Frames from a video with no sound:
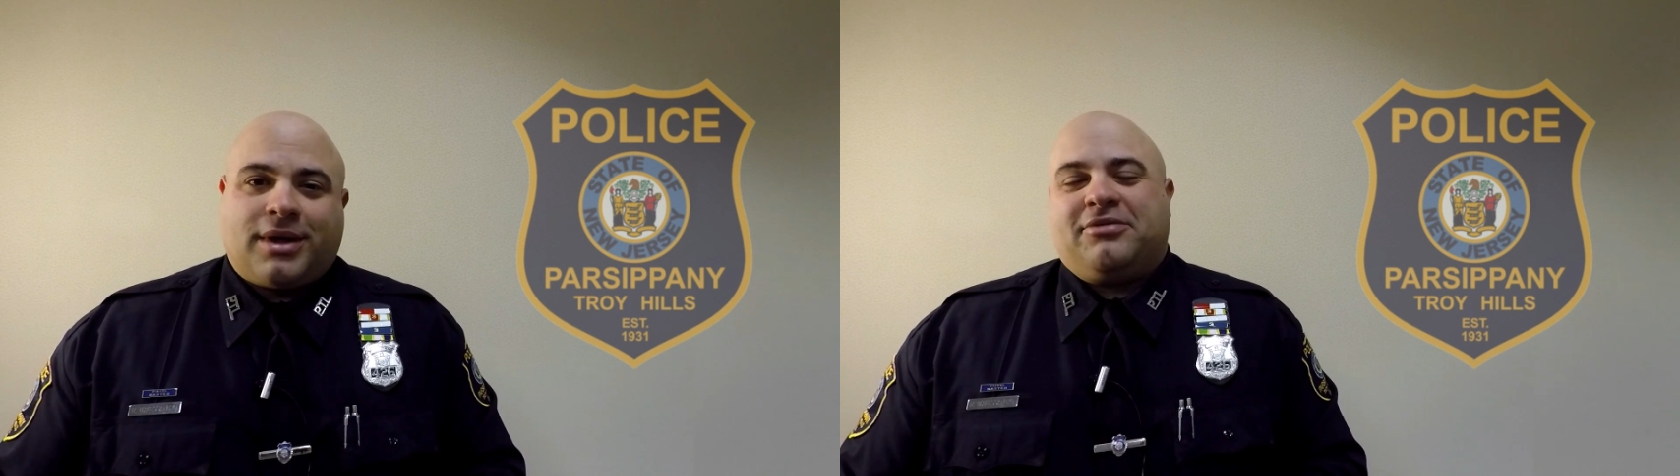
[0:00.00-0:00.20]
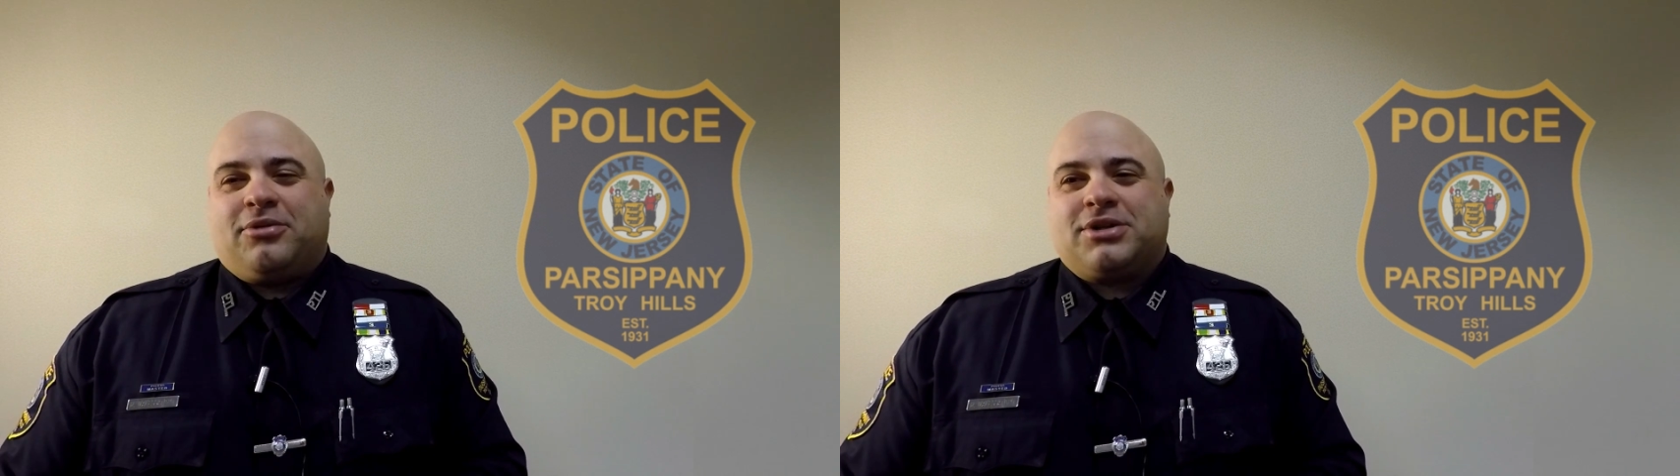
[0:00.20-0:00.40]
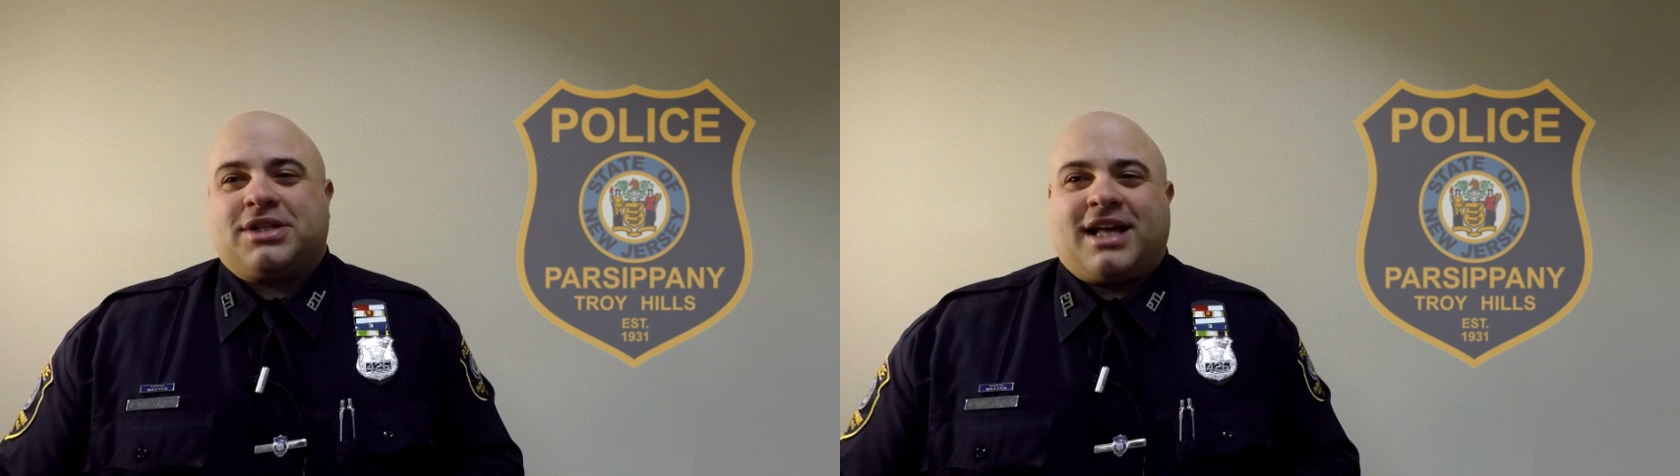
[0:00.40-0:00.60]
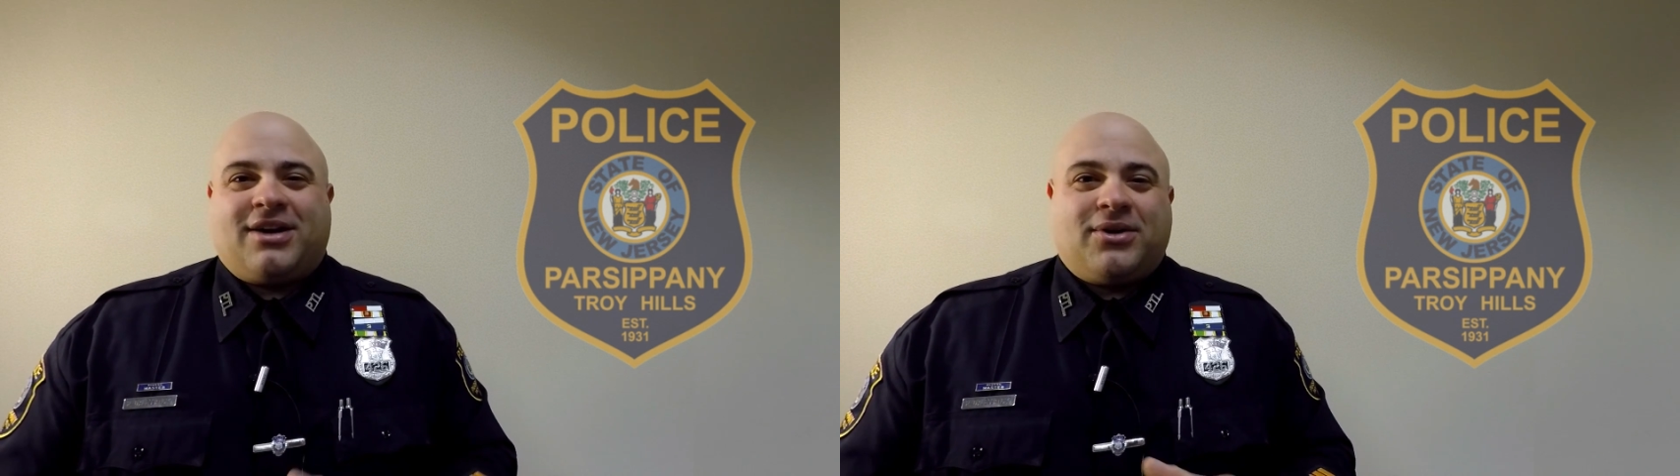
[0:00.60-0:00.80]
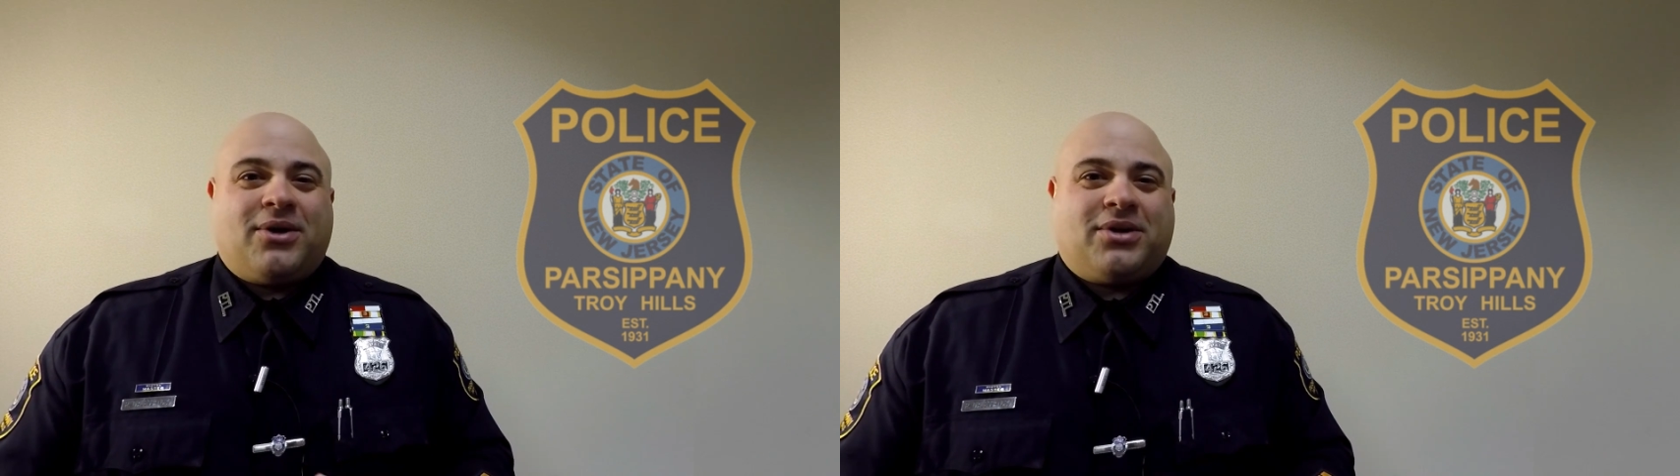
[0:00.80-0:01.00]
Unfortunately, I
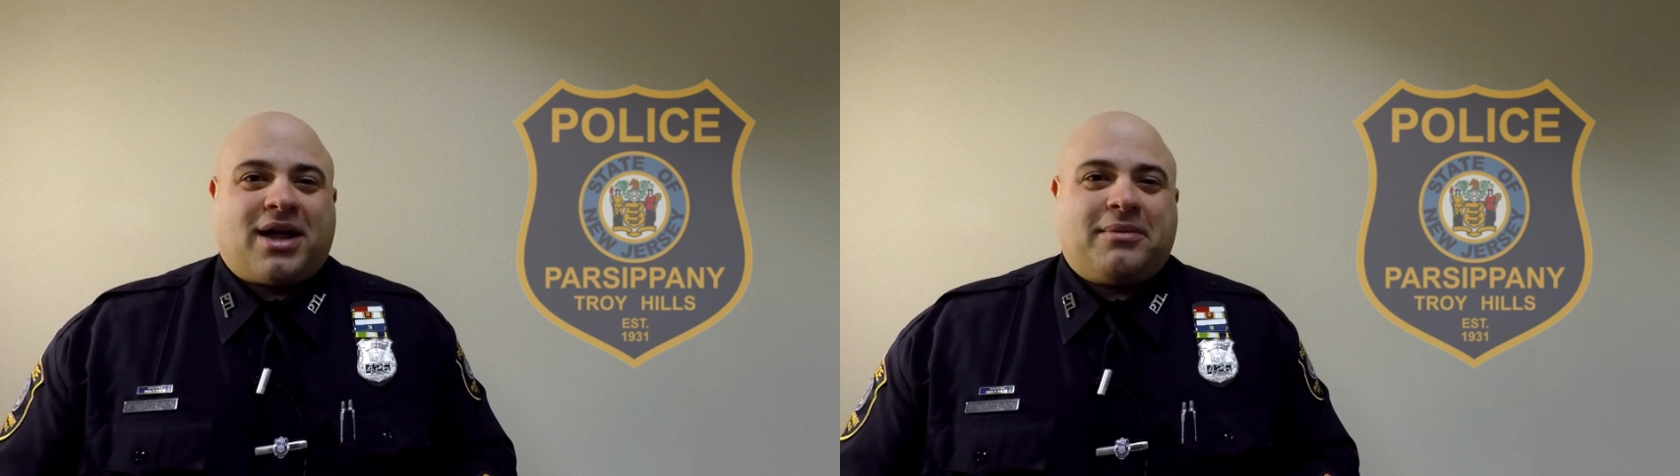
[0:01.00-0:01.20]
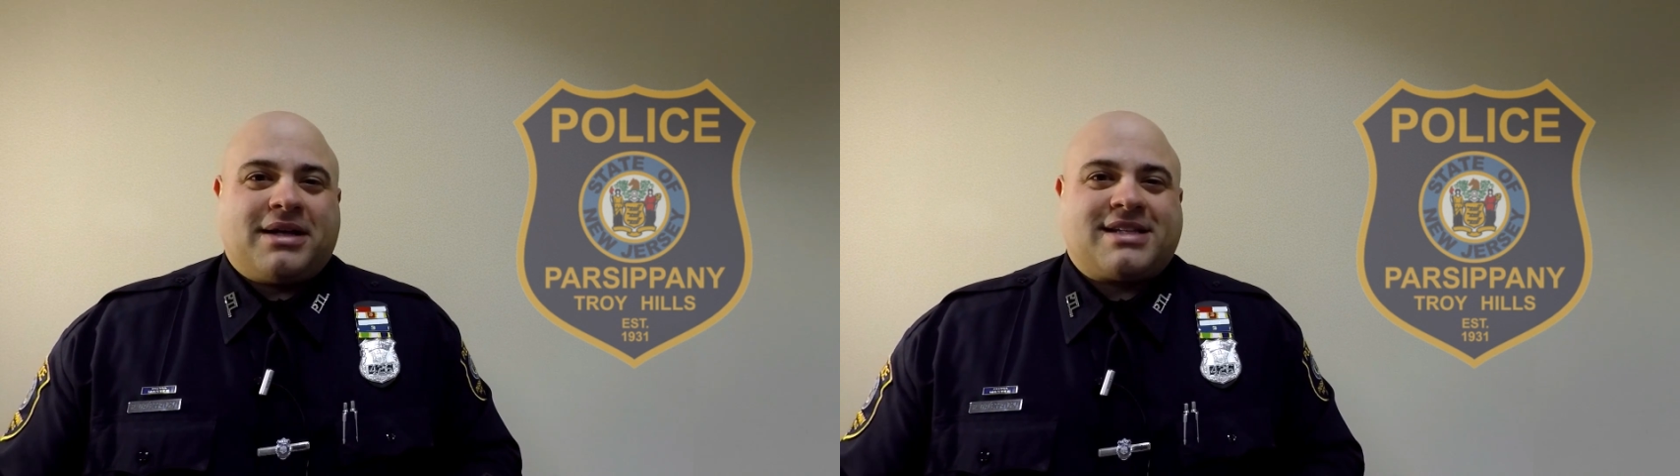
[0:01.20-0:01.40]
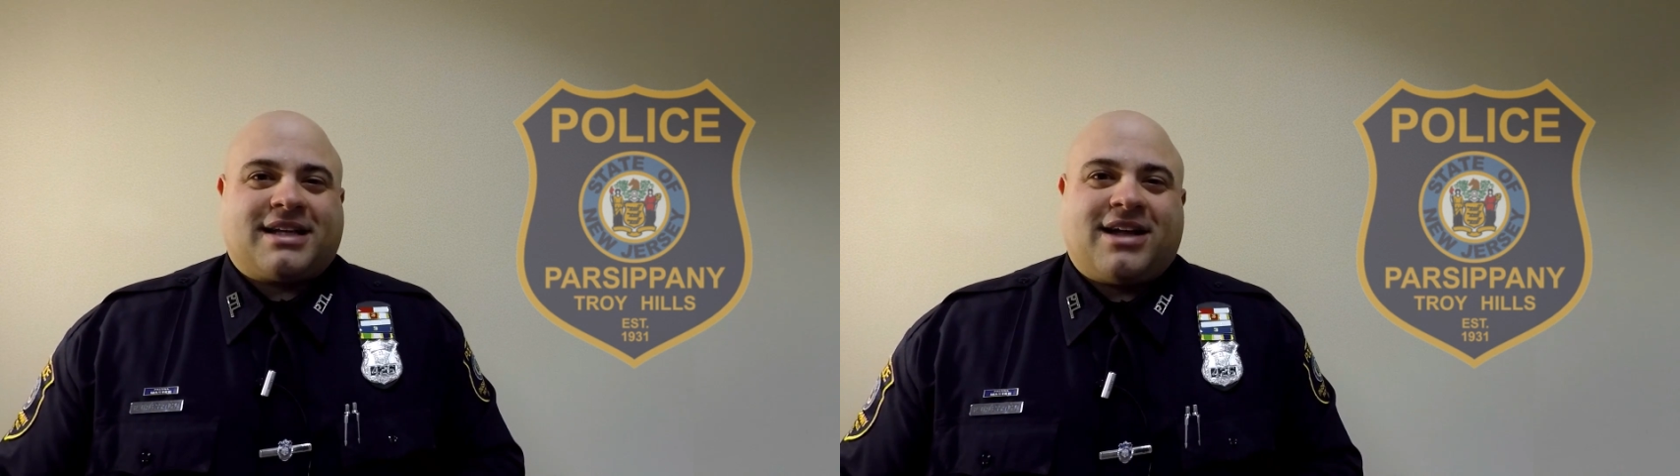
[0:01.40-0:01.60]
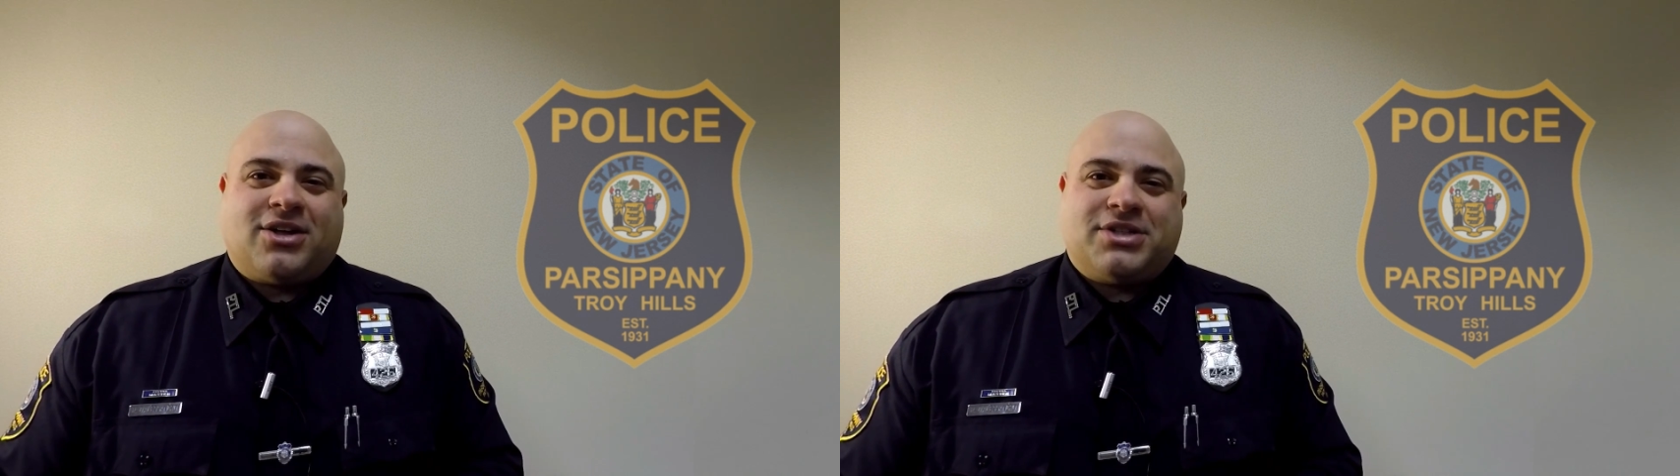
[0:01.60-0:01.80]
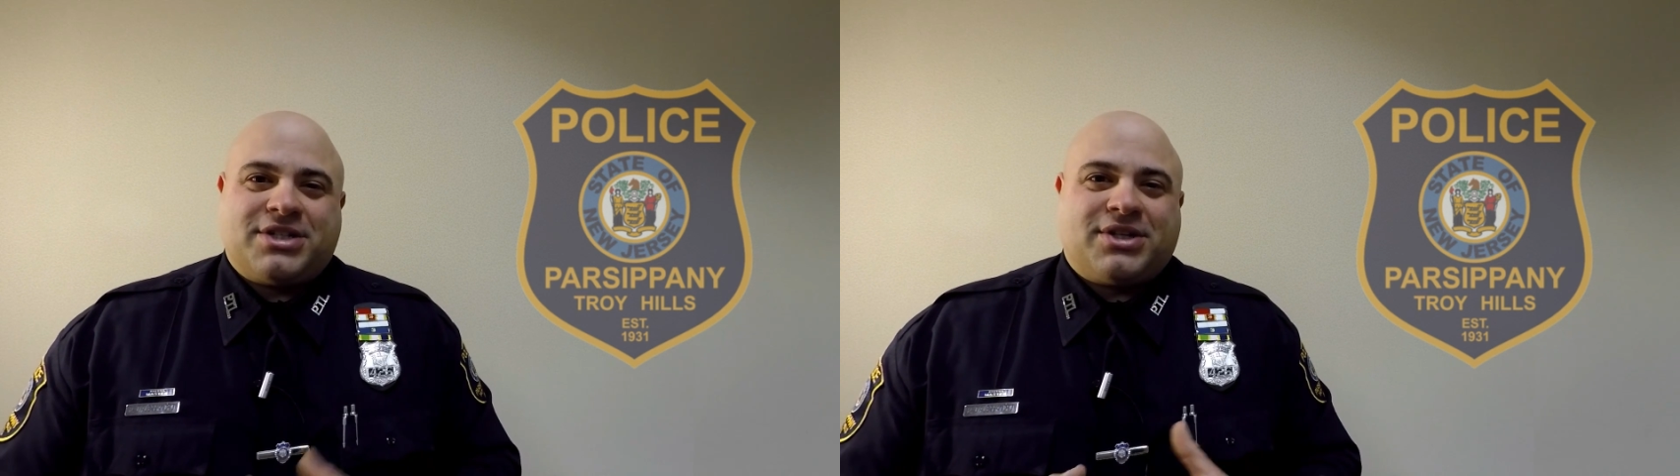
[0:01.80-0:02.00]
don't know a lot about technology,